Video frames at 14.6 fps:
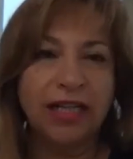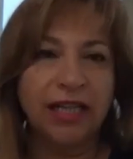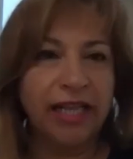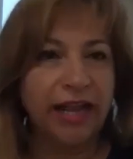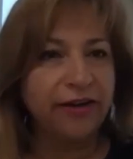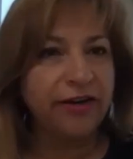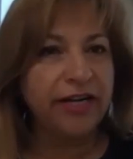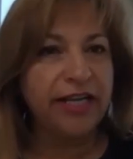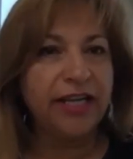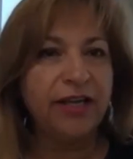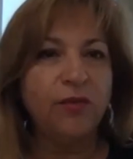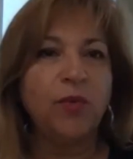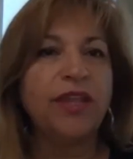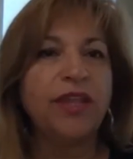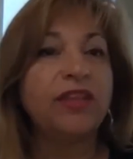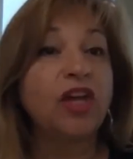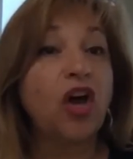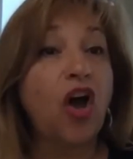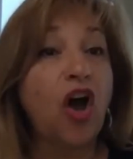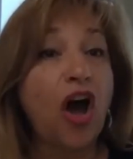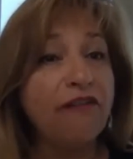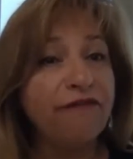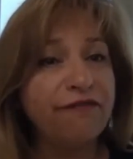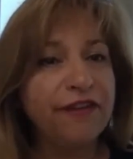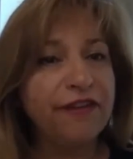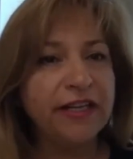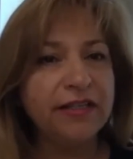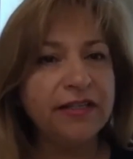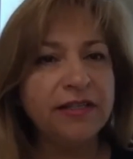clarity, with
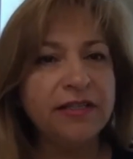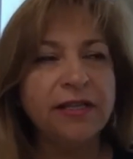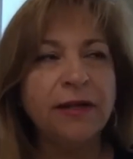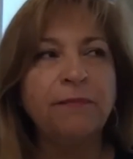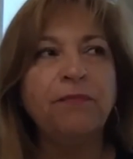confidence.